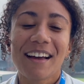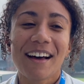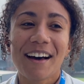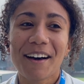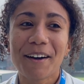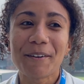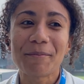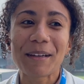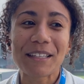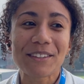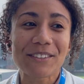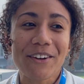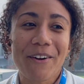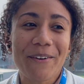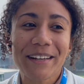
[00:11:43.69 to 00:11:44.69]
And
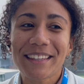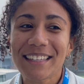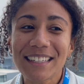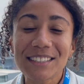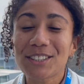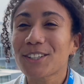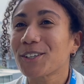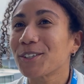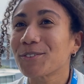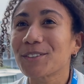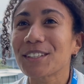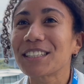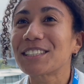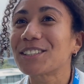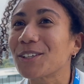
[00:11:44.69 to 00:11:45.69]
so I think it started
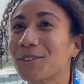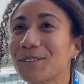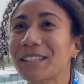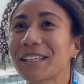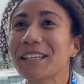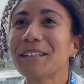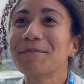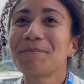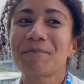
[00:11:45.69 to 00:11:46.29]
really slowly.